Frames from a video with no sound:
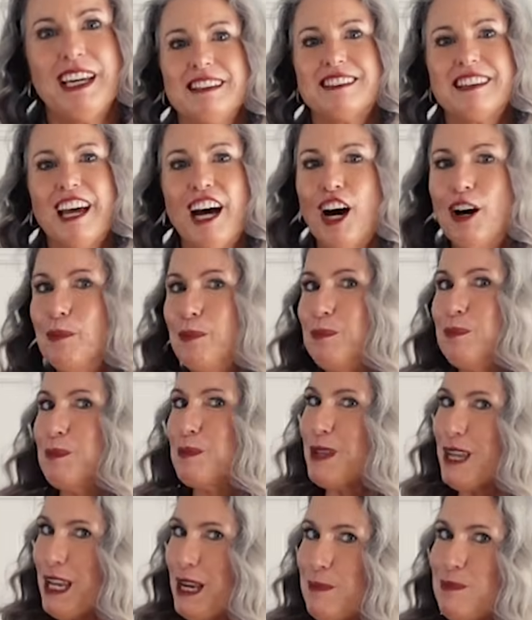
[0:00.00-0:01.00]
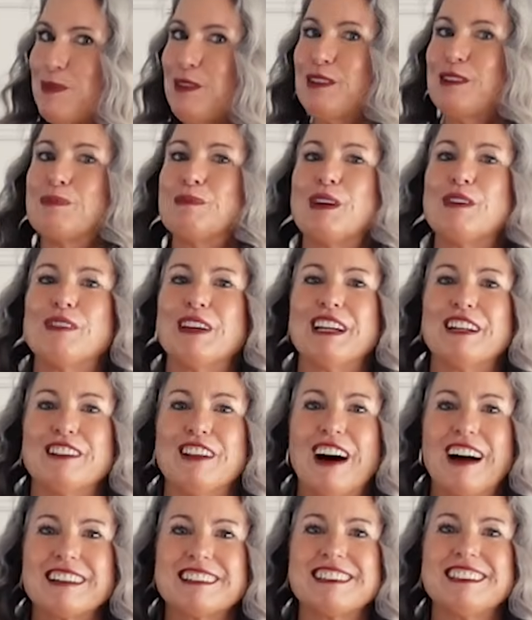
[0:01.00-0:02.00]
To help keep this moving
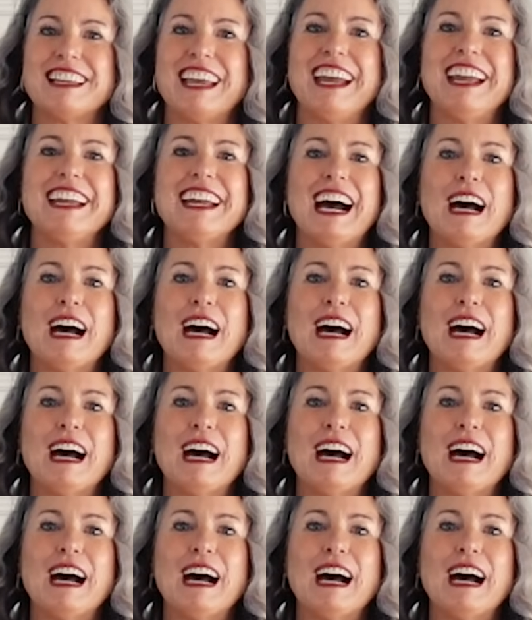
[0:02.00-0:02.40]
along today,